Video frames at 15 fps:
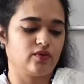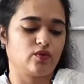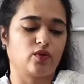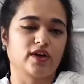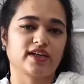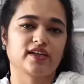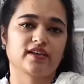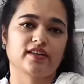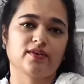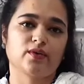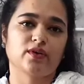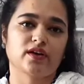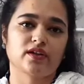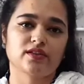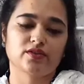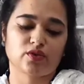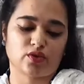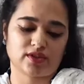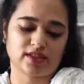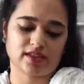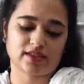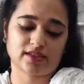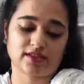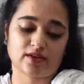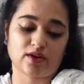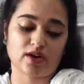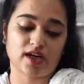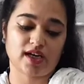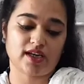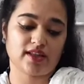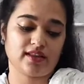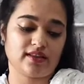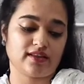What are the oral sources called?